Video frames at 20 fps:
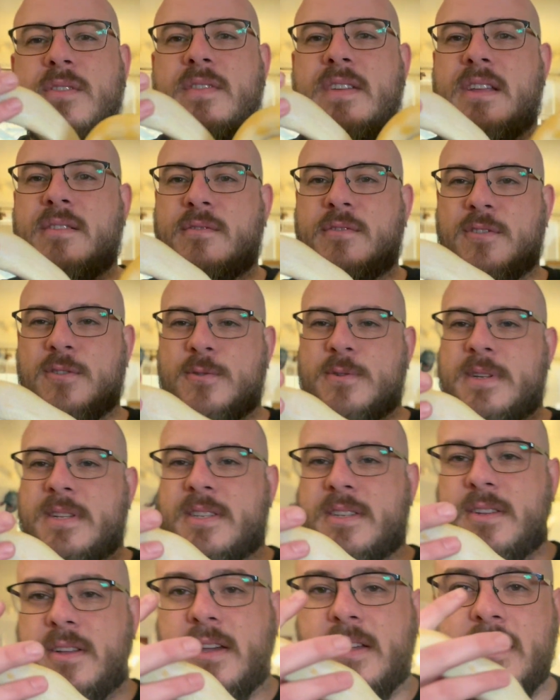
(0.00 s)
of
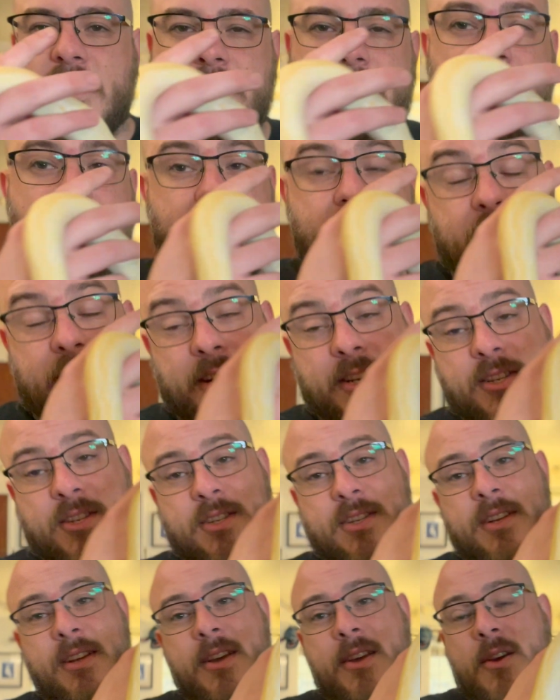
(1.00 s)
influence on
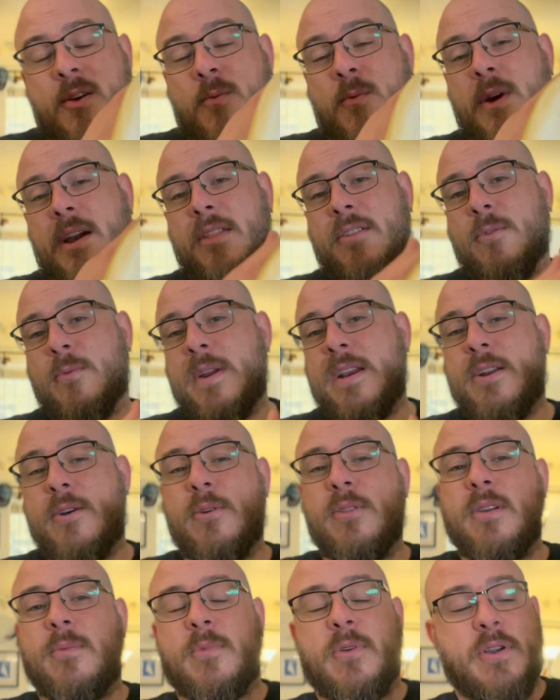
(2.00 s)
us, whether we
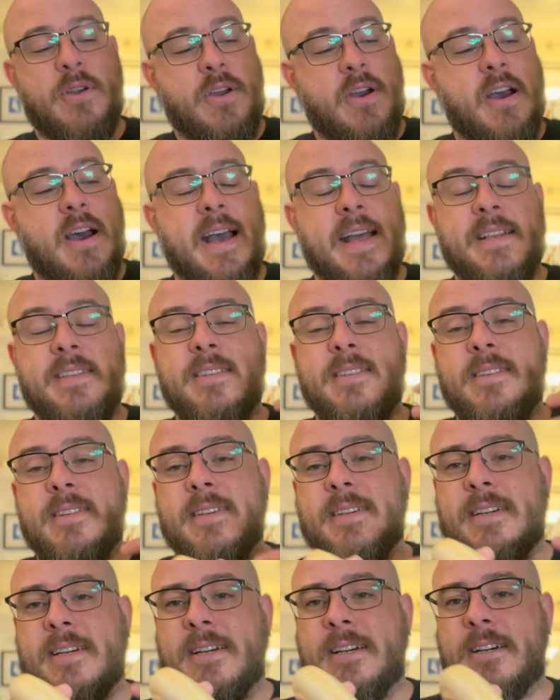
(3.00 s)
know them or not.
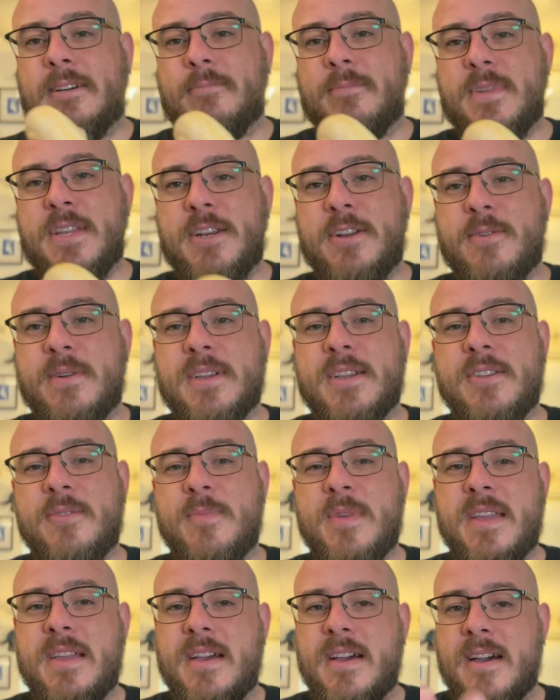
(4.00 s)
It could
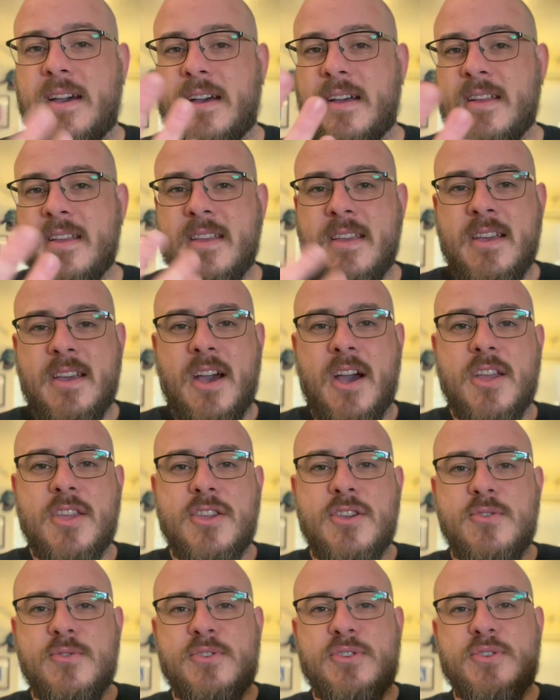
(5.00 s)
be a
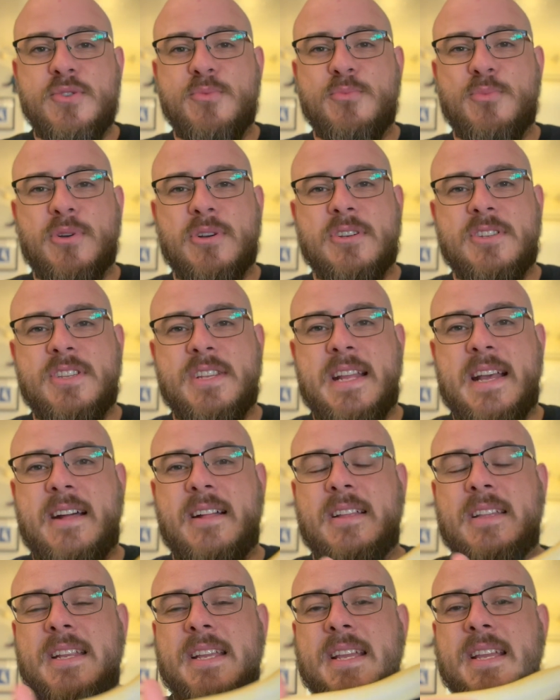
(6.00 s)
YouTube
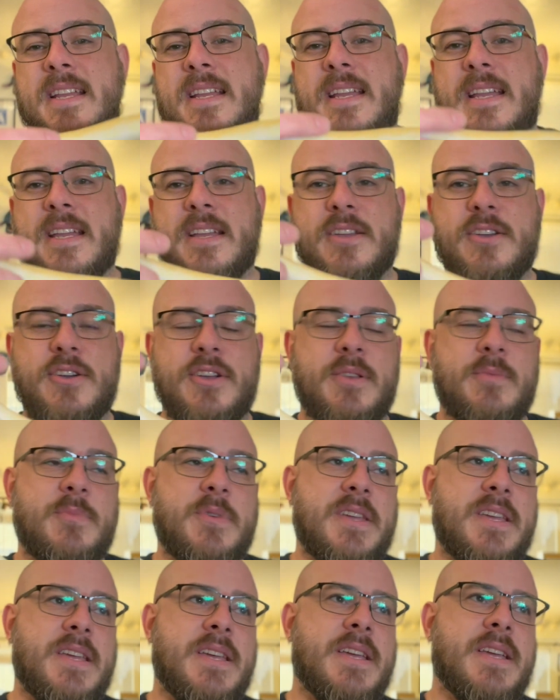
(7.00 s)
personality, it could
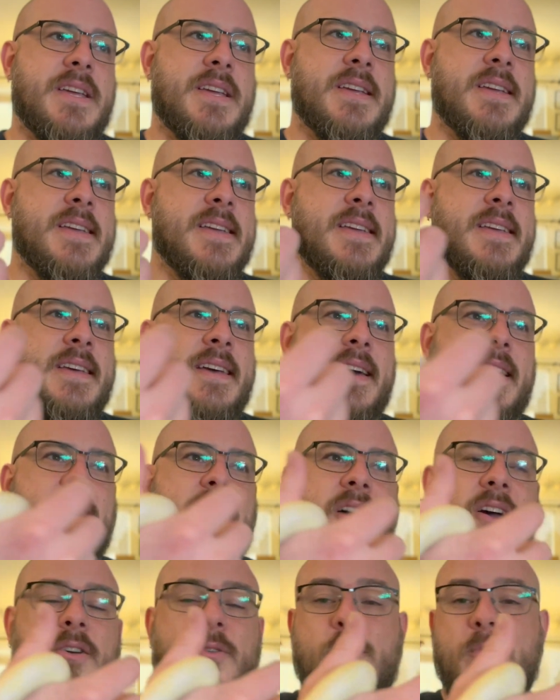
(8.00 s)
be
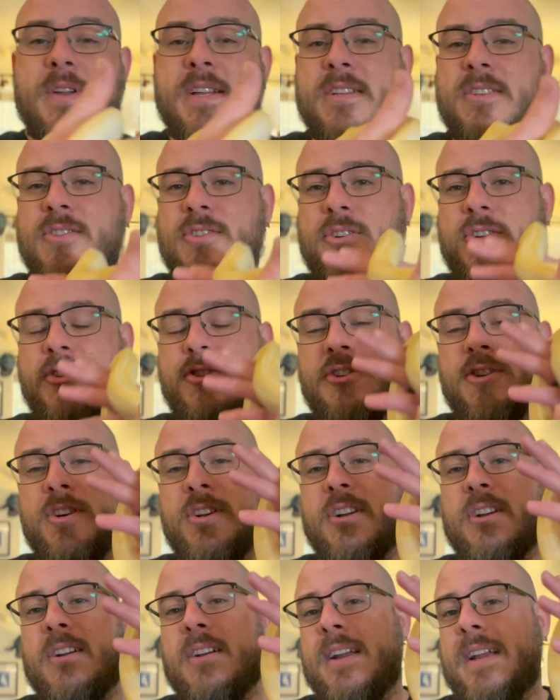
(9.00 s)
a
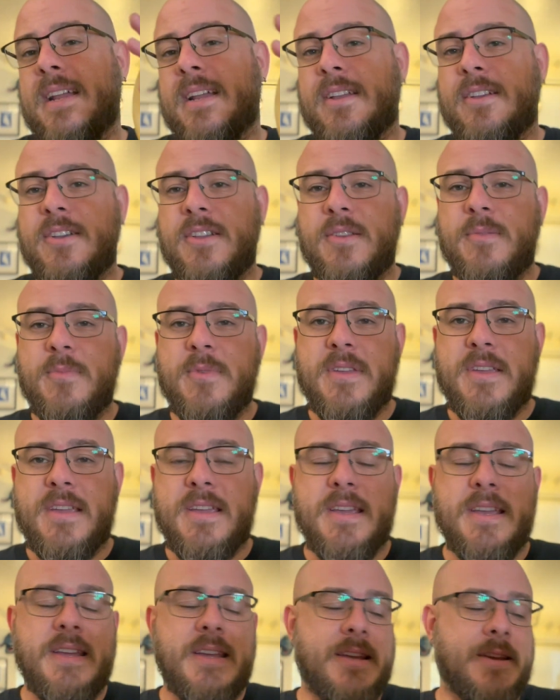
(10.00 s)
researcher, it could
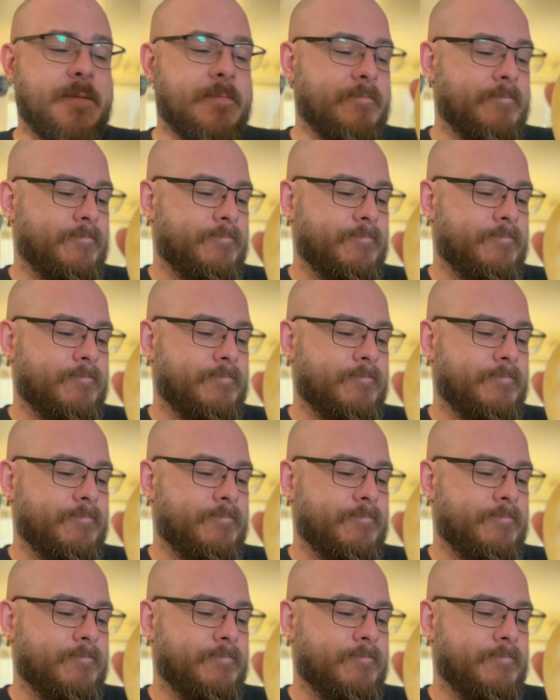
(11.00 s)
be,